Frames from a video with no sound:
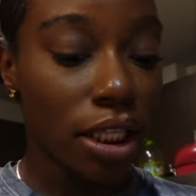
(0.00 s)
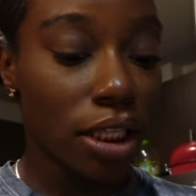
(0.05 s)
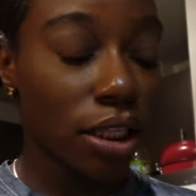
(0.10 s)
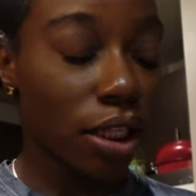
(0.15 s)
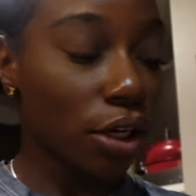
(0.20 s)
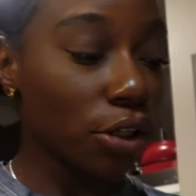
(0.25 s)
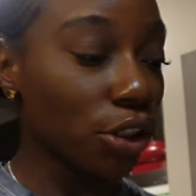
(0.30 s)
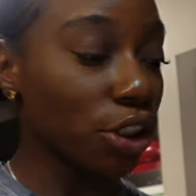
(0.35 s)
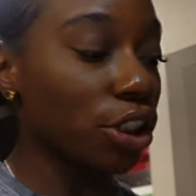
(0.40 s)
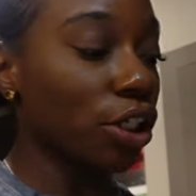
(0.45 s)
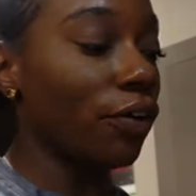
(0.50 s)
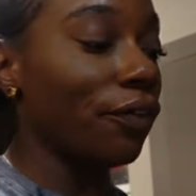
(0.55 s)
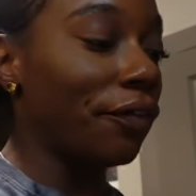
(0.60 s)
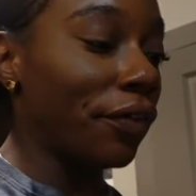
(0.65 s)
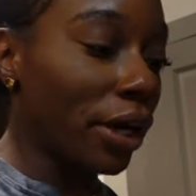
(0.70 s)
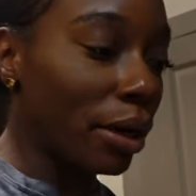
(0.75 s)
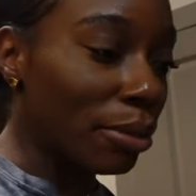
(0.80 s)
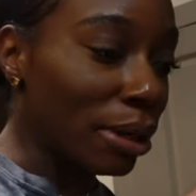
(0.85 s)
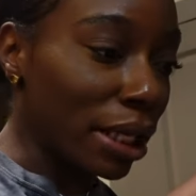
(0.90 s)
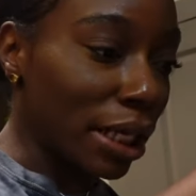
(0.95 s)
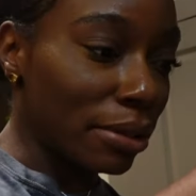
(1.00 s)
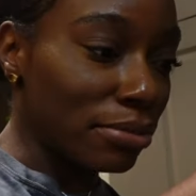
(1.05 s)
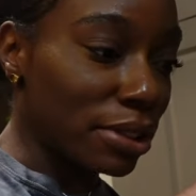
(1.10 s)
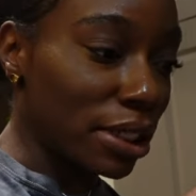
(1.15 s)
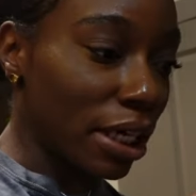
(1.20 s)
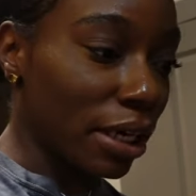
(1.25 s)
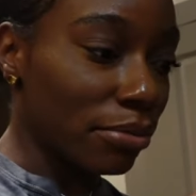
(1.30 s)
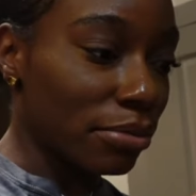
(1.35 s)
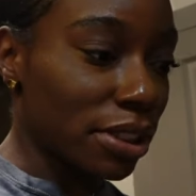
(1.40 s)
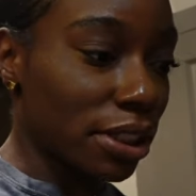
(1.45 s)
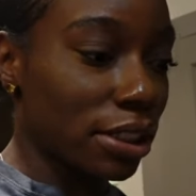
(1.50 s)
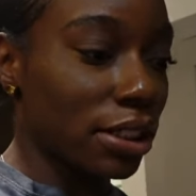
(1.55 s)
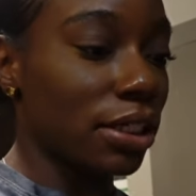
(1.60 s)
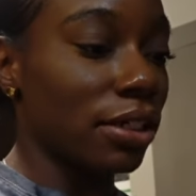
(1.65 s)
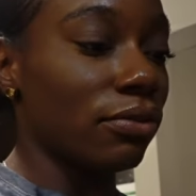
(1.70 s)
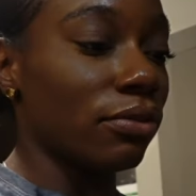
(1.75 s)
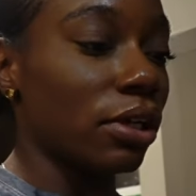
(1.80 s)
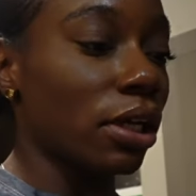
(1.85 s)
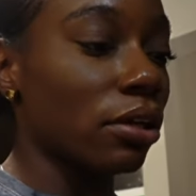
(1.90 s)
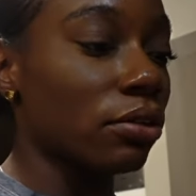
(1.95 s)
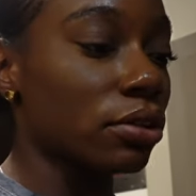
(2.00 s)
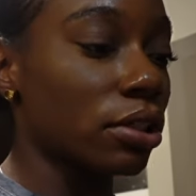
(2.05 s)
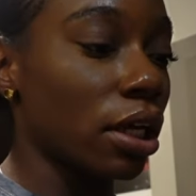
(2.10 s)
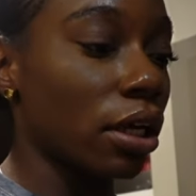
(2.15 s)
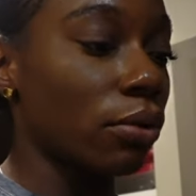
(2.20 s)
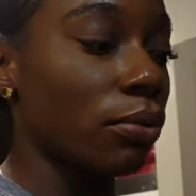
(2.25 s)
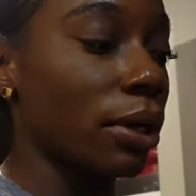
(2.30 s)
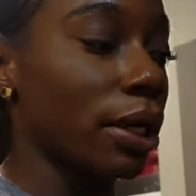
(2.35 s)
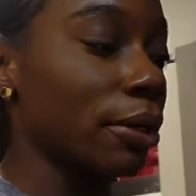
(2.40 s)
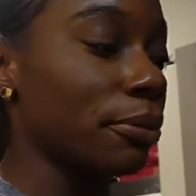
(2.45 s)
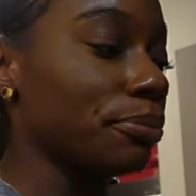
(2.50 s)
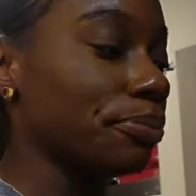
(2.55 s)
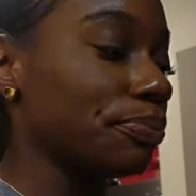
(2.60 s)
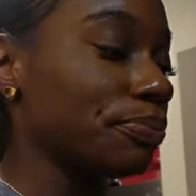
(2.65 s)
Those don't fit on my laptop because it don't close all the way.